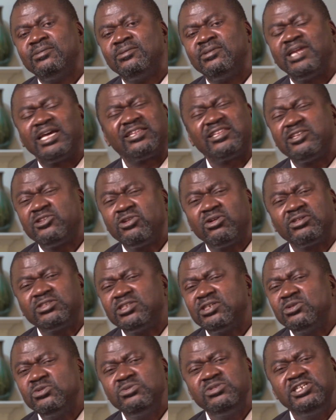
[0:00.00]
Like the
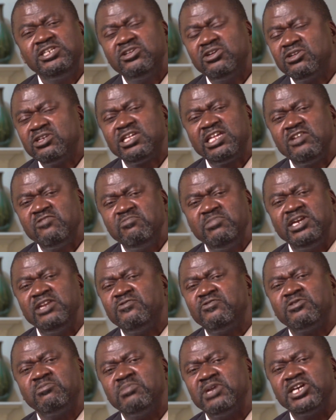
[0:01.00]
doctor who did not give me
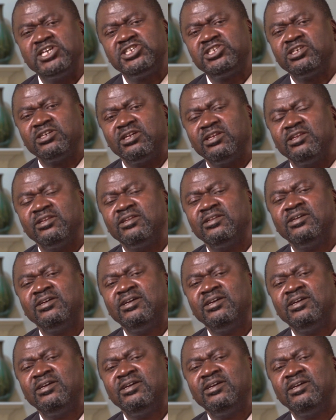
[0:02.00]
information,